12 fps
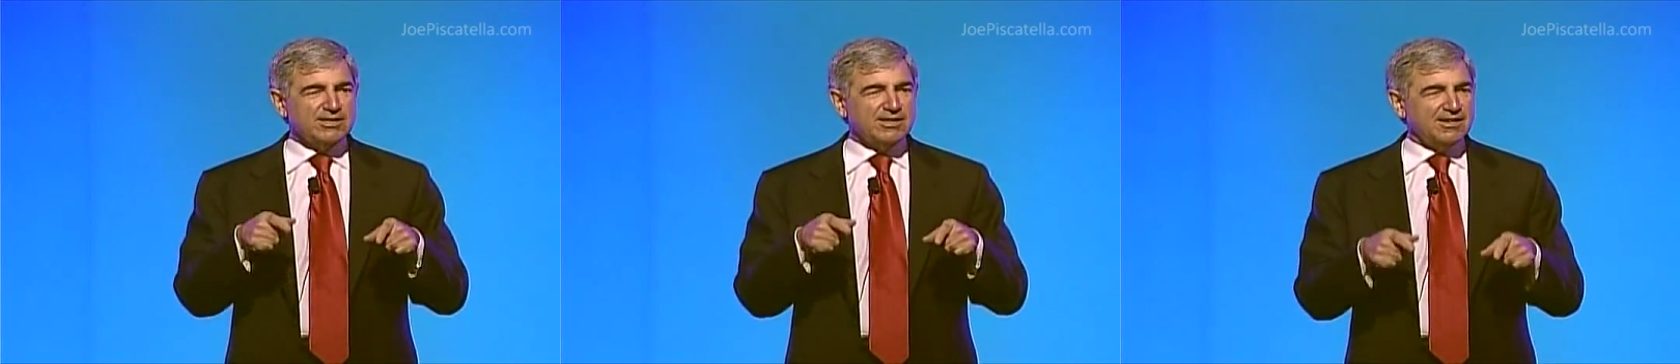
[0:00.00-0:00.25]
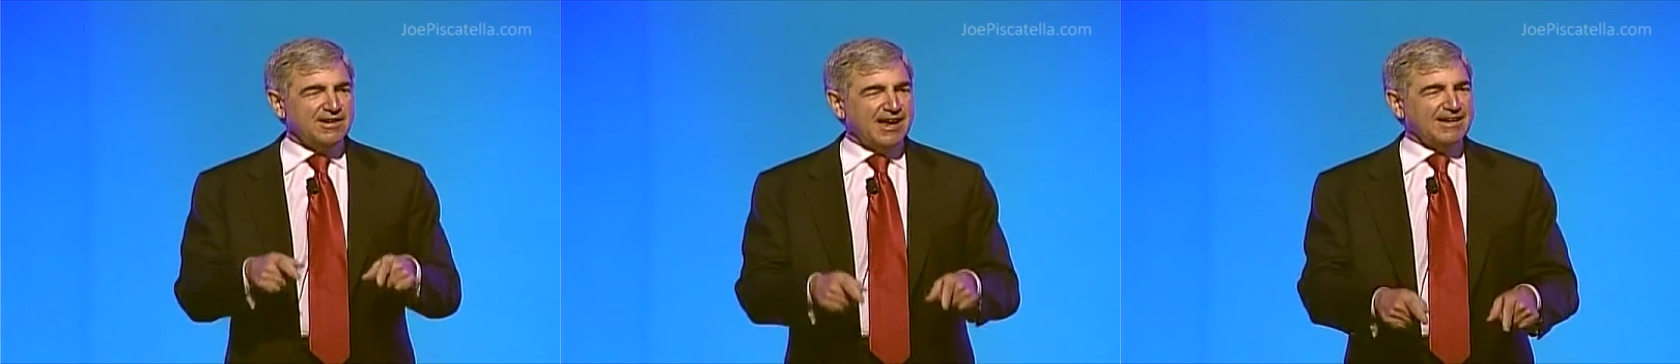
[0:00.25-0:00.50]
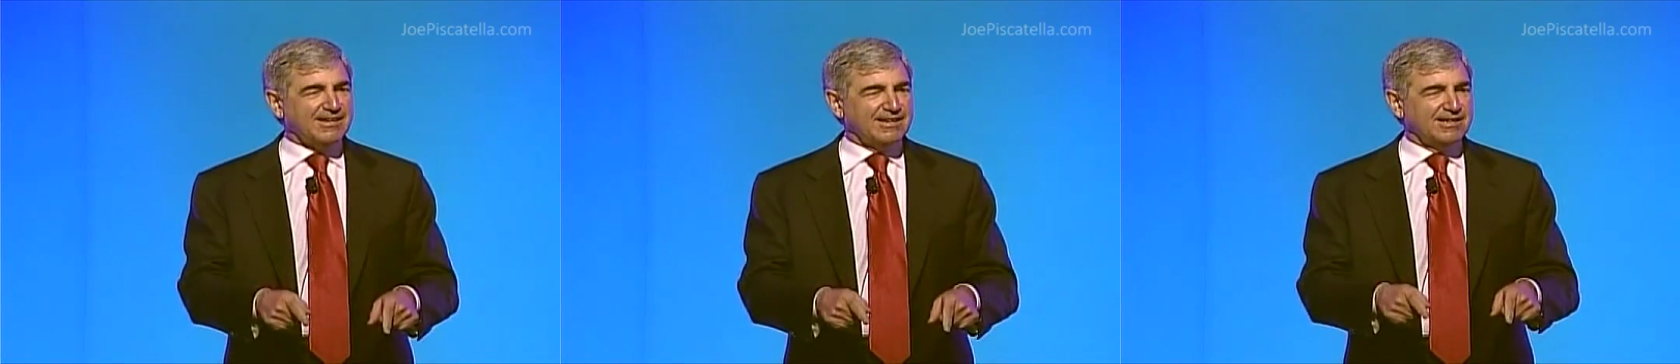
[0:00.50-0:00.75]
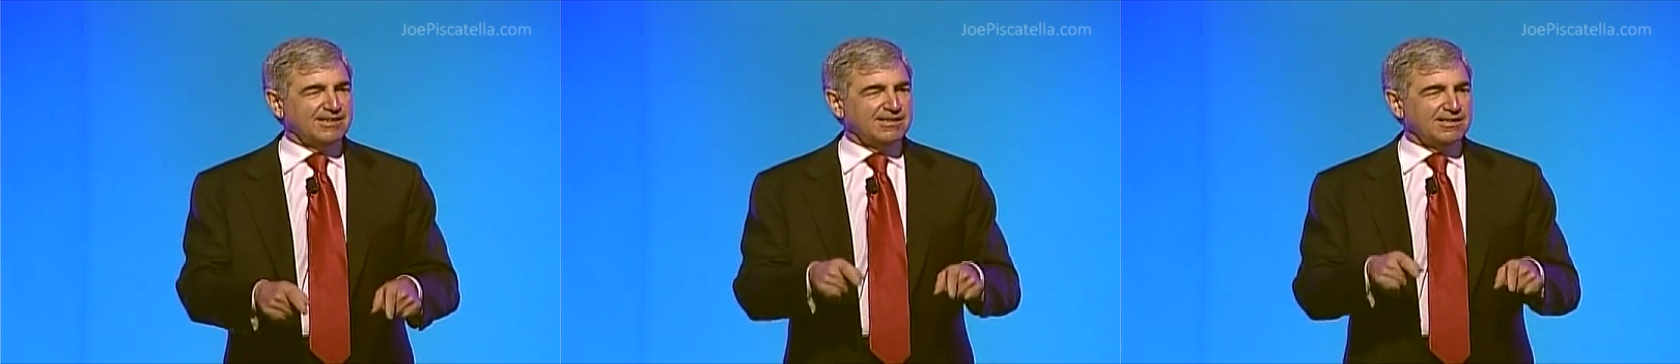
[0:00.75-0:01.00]

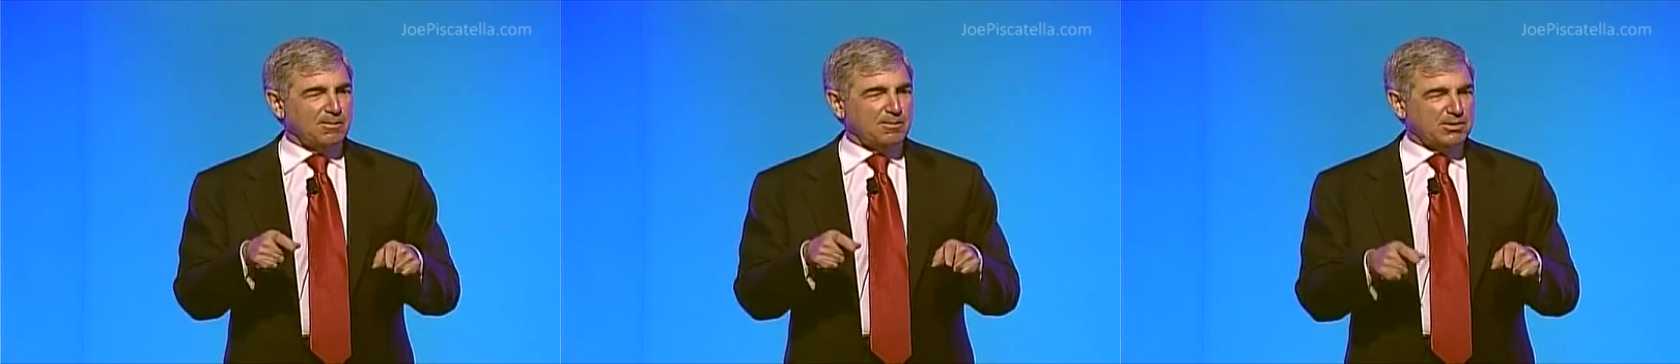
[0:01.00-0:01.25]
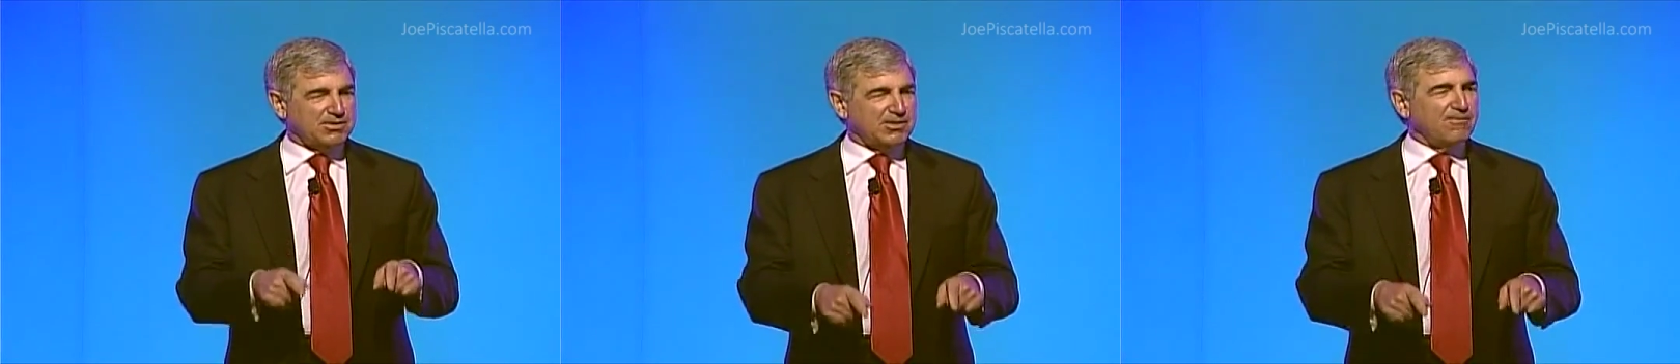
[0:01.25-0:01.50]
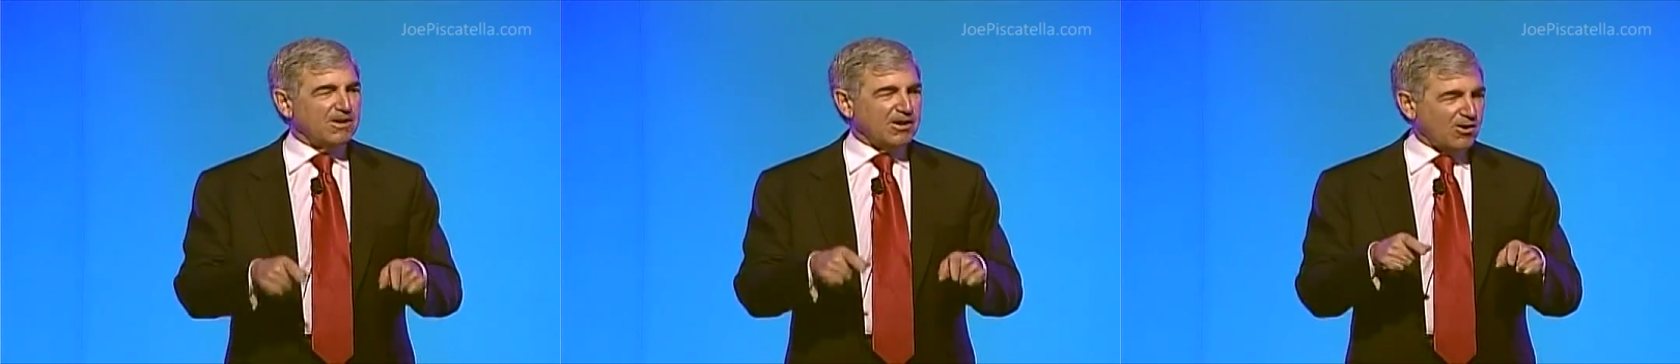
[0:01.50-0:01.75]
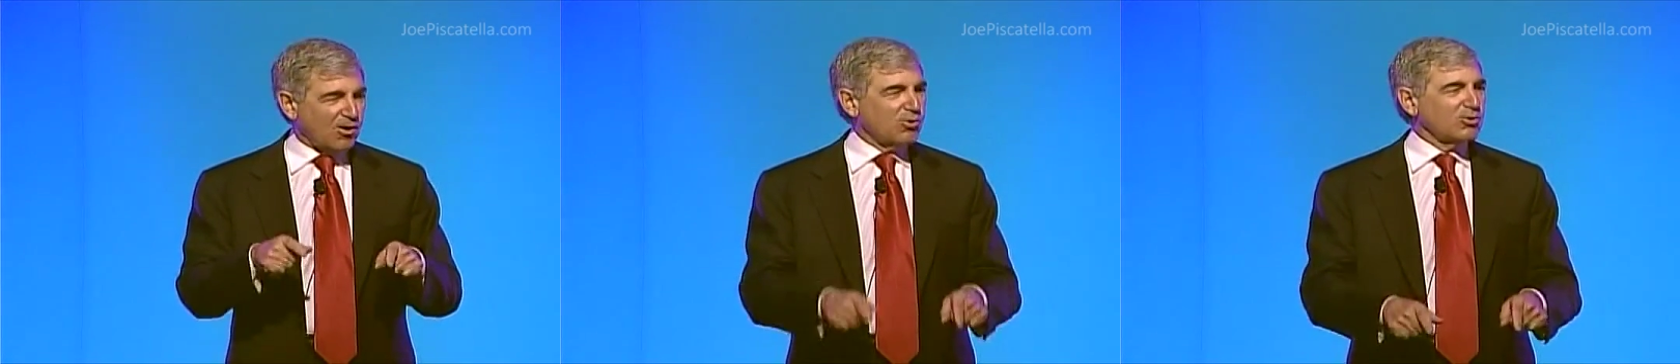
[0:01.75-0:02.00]
connected to the
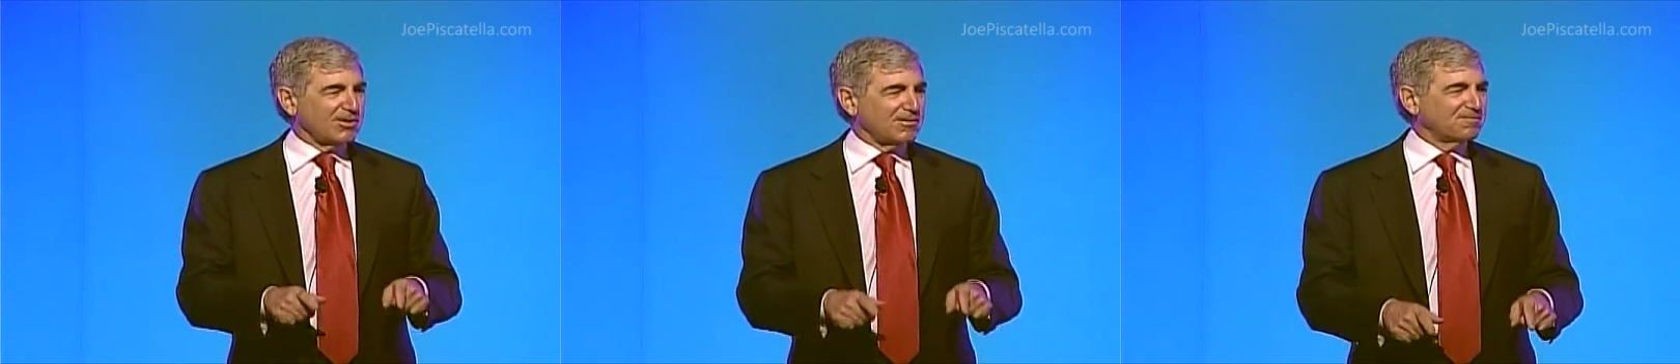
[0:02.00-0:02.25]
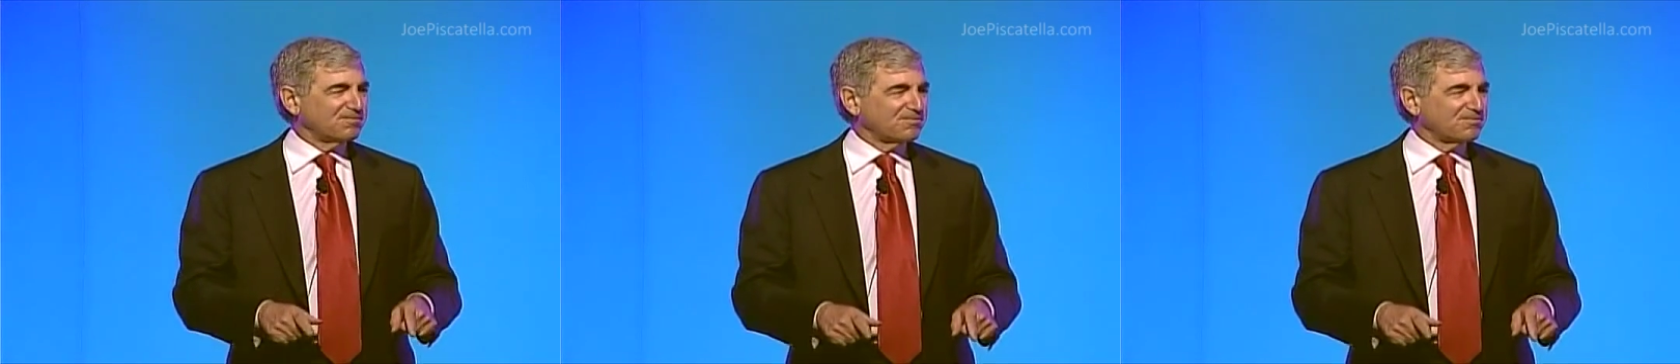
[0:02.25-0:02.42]
Pacific Ocean.